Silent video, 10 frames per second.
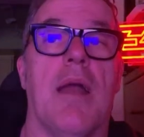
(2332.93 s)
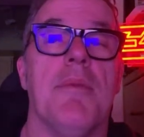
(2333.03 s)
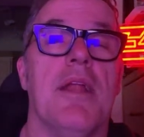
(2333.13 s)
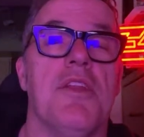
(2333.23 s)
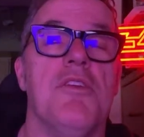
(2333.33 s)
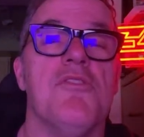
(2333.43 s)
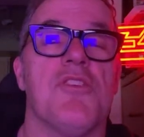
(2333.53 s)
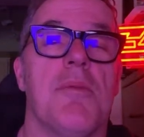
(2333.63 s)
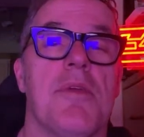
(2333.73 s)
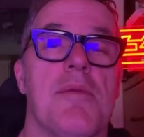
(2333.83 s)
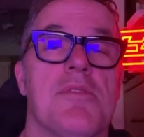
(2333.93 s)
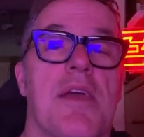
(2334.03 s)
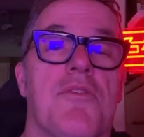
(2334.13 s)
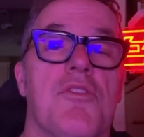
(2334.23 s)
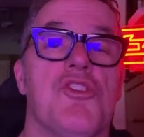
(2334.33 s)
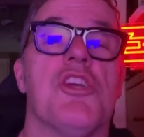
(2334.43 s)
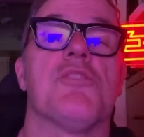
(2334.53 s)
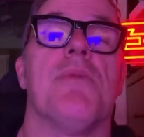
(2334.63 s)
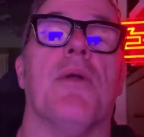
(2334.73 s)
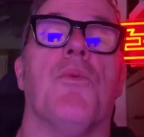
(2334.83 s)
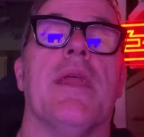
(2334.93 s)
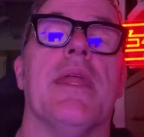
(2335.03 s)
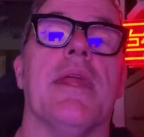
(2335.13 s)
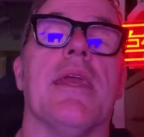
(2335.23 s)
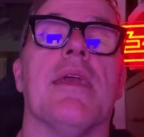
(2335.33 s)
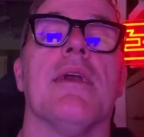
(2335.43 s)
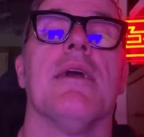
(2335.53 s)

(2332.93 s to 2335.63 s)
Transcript: I mean, I do sometimes have to adjust my weenie.